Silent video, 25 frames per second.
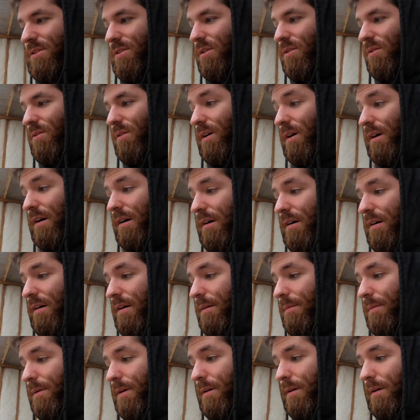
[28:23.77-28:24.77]
So
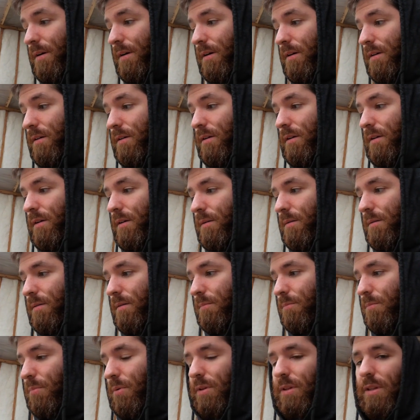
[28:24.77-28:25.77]
I'm gonna
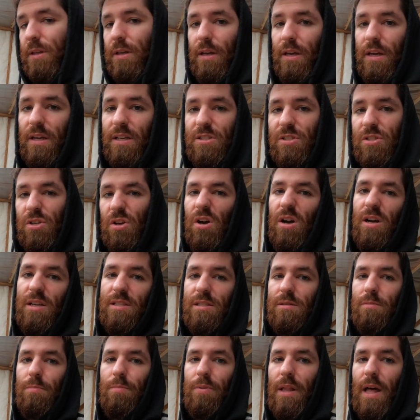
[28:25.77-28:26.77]
put the exhaust